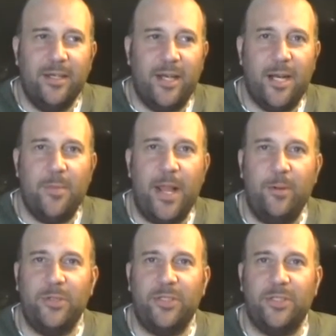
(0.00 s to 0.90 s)
Um, I
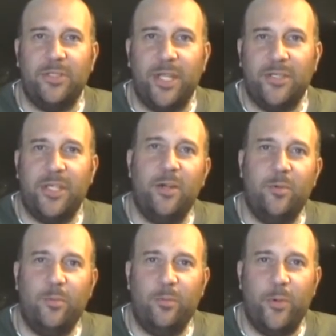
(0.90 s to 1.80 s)
was
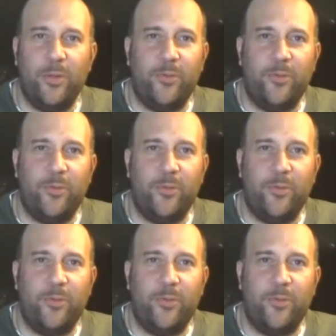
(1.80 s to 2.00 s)
discussing with a